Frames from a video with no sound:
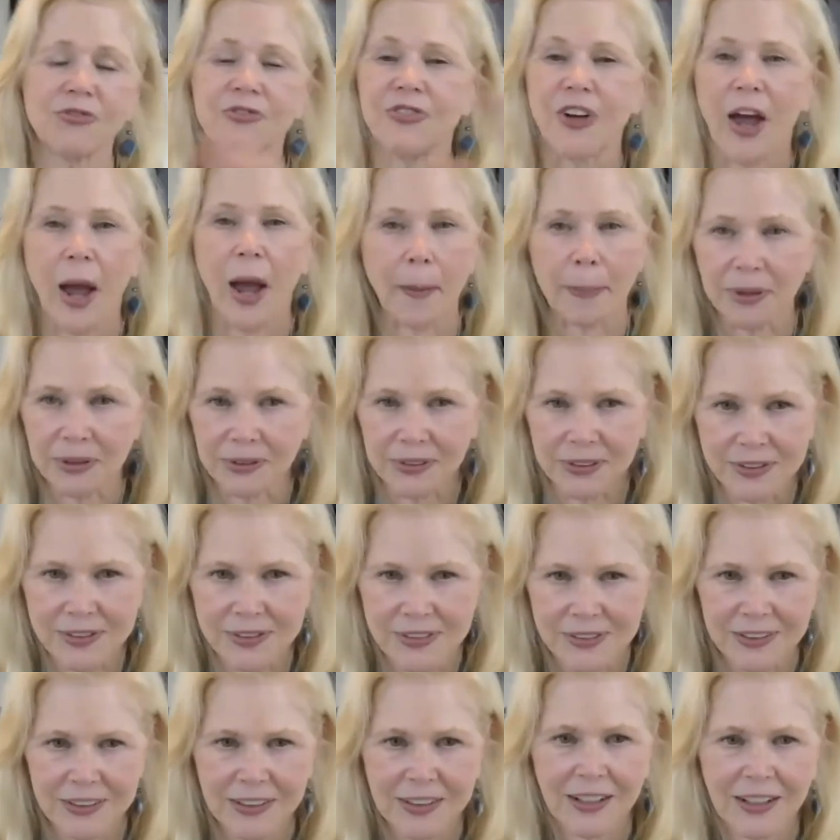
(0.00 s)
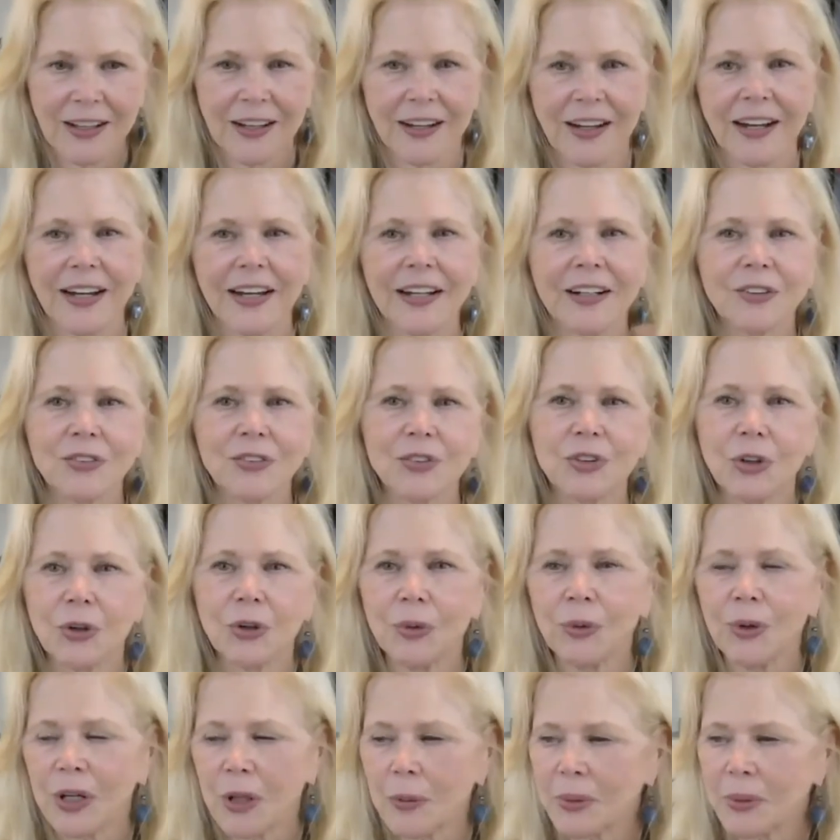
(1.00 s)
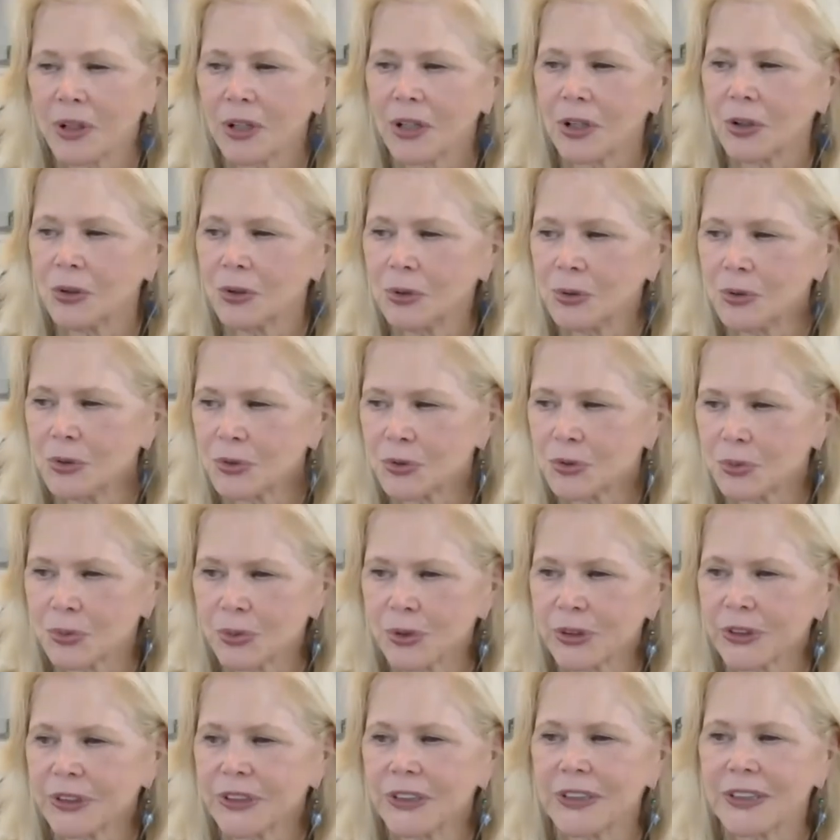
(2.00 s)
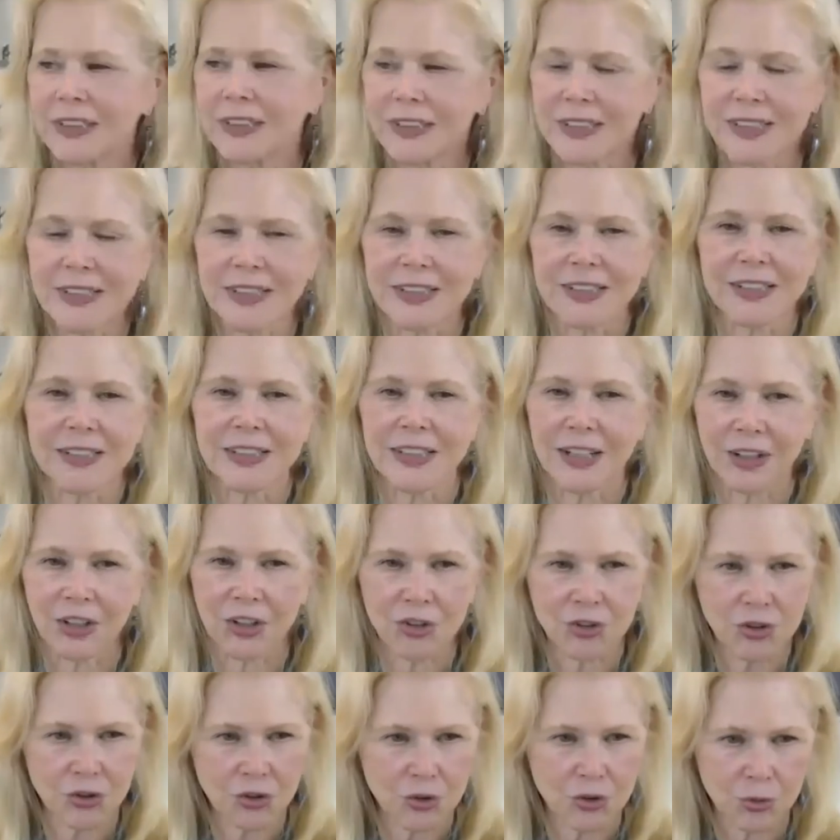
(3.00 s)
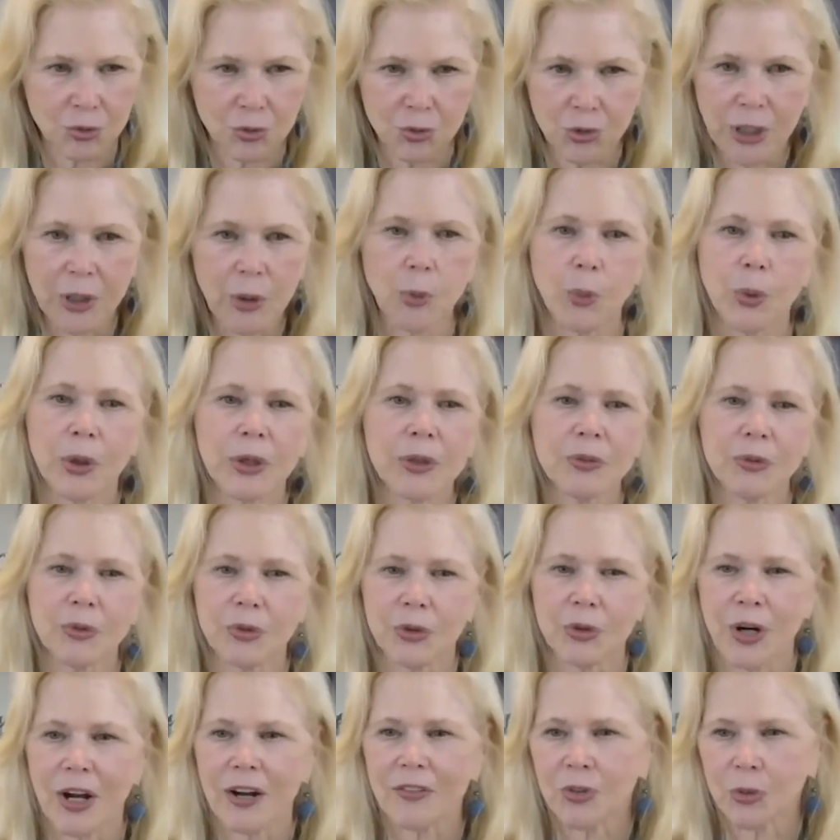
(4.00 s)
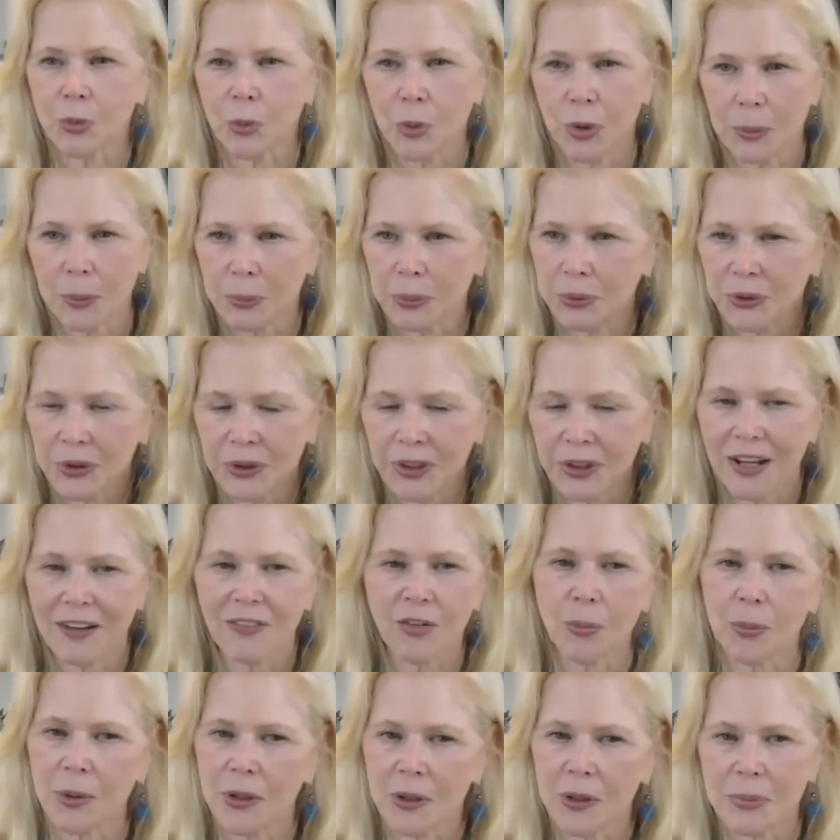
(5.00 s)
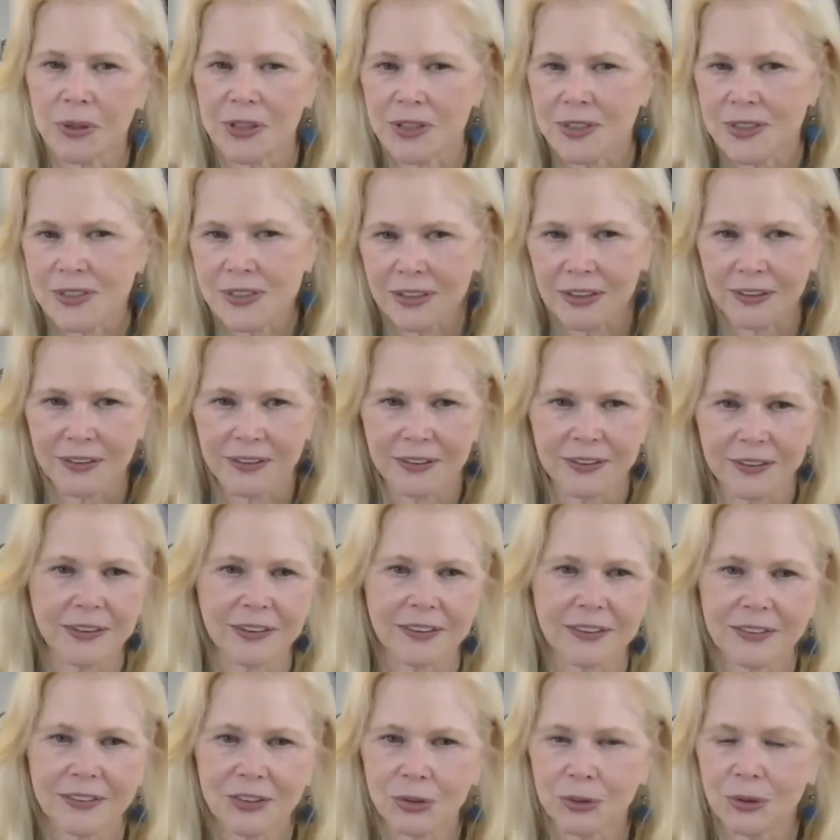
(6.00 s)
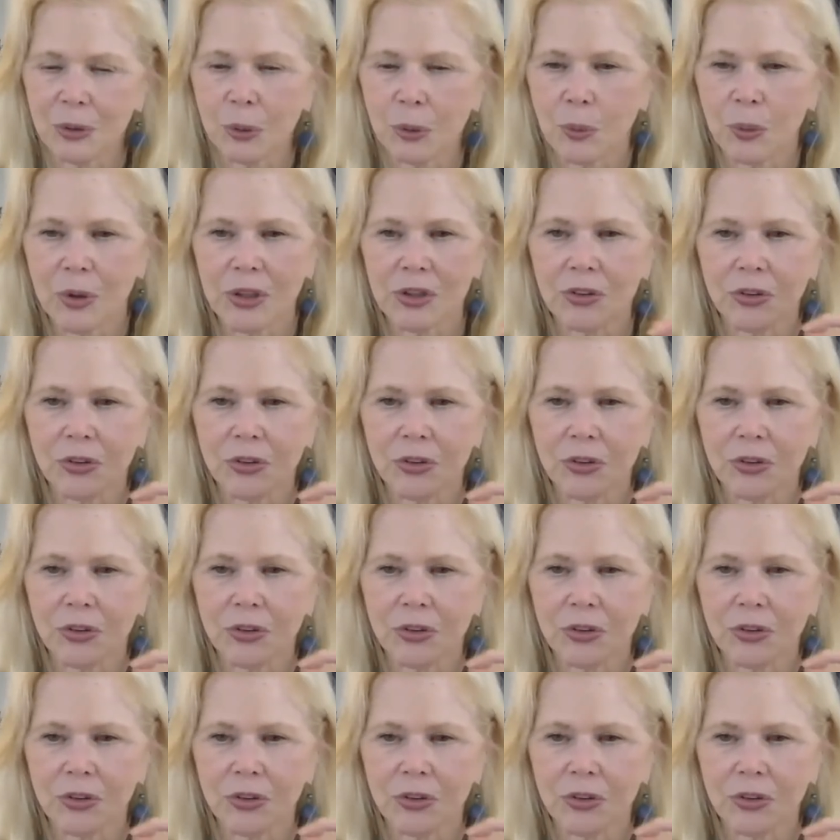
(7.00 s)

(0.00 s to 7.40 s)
fabulous I don't know anybody who's really can sit down and just write one draft of one book and have it be a bestseller and do it in one